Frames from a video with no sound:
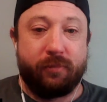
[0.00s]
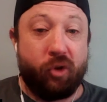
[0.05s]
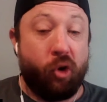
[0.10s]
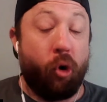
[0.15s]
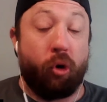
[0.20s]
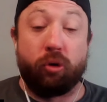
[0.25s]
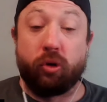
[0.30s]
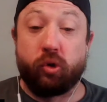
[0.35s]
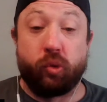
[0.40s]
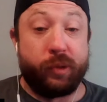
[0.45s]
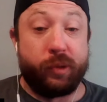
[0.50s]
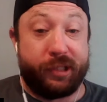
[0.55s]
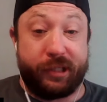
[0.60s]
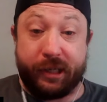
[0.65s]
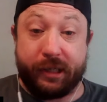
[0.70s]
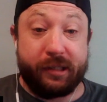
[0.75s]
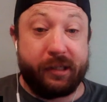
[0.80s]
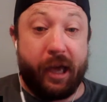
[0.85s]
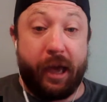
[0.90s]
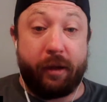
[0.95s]
Cardinals win
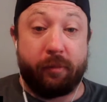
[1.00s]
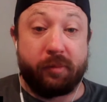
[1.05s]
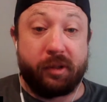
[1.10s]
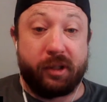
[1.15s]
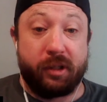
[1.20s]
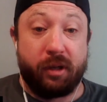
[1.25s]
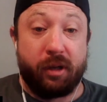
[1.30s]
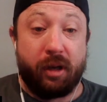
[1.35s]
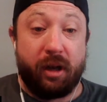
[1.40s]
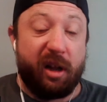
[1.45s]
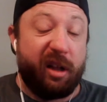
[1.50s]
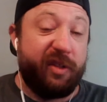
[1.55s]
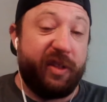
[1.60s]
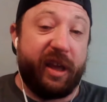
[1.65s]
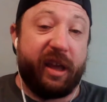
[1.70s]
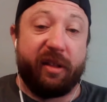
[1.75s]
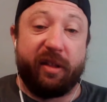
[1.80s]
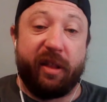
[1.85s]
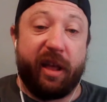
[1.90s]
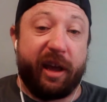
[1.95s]
six games, they
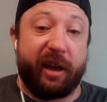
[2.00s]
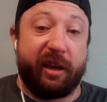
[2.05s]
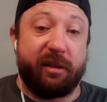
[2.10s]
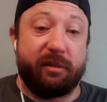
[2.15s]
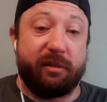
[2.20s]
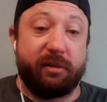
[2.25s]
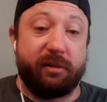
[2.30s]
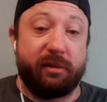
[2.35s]
get like,